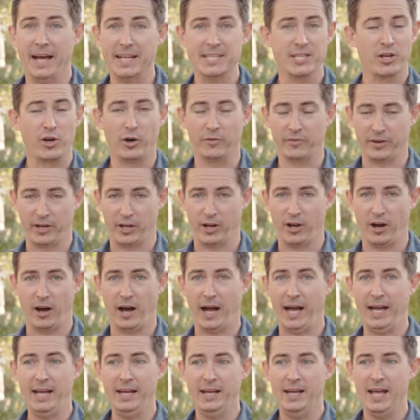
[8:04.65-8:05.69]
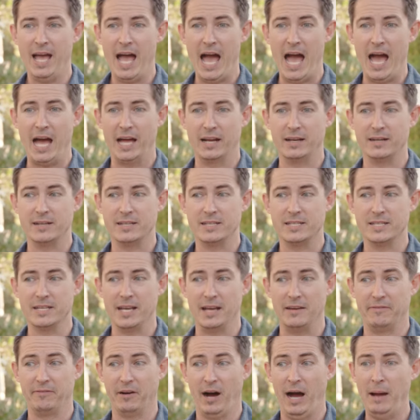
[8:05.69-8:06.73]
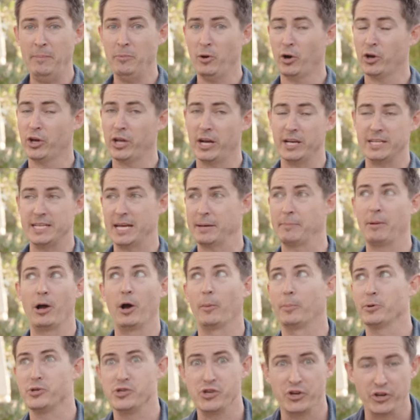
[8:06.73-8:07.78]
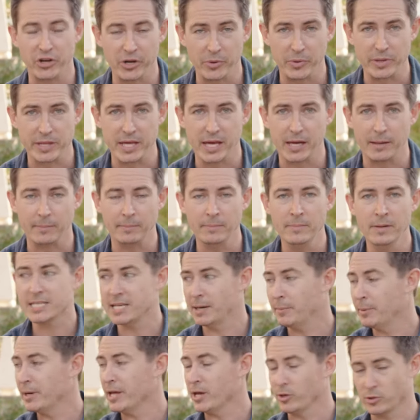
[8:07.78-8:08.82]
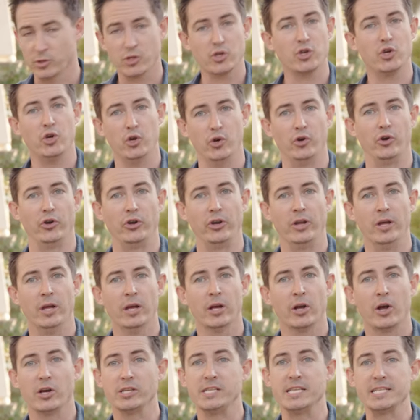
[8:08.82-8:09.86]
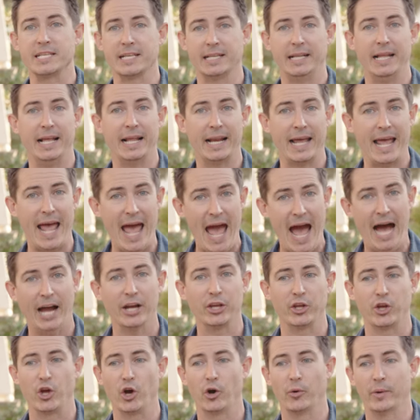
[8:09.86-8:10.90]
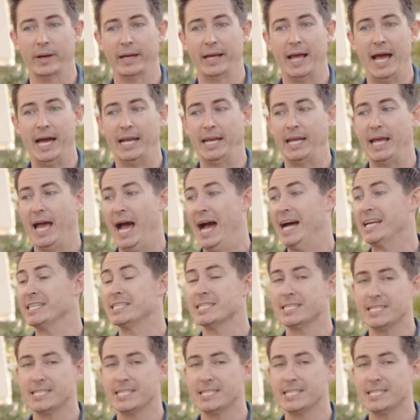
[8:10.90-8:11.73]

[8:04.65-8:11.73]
that's a confident guy, and if I'm not gonna take my opportunity with him, somebody else could, because he's clearly outgoing and he has